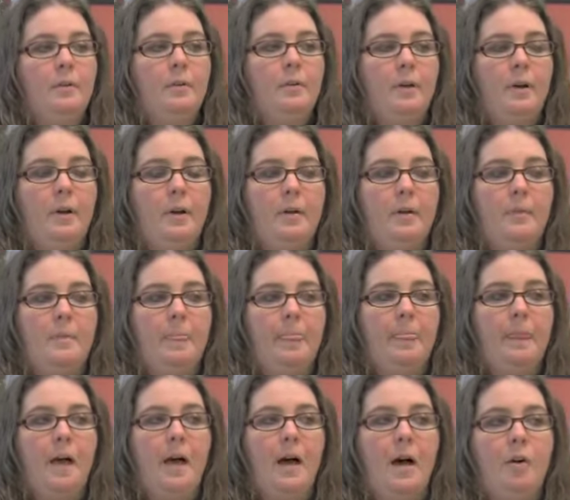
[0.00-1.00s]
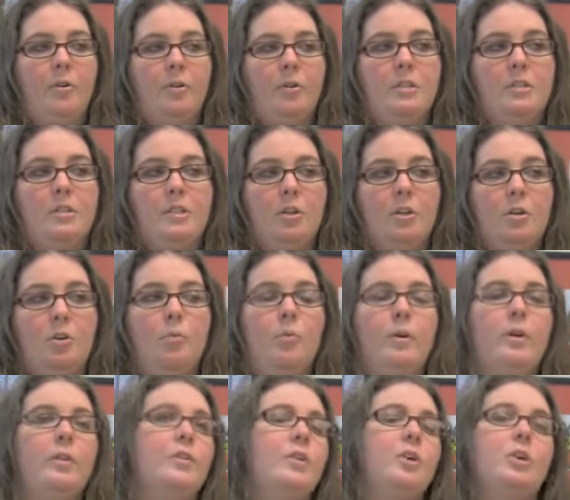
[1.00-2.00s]
how to deal
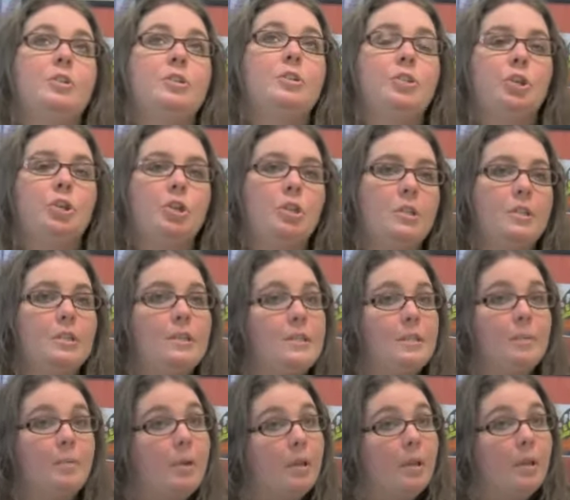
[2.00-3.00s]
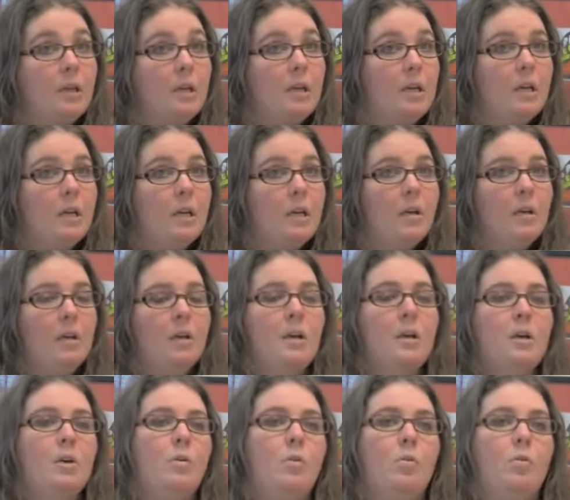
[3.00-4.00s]
with a certain disability
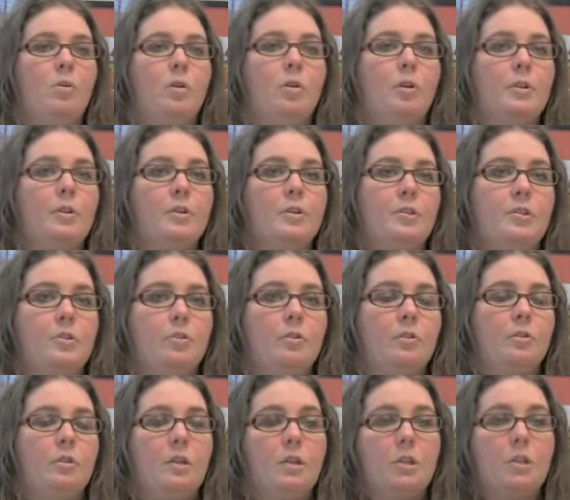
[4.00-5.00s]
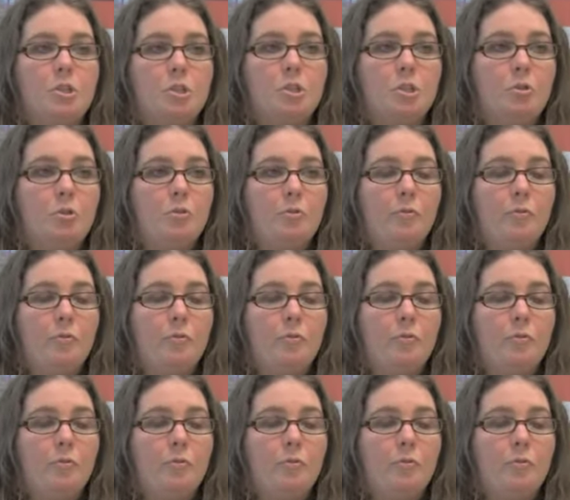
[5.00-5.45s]
or a certain issue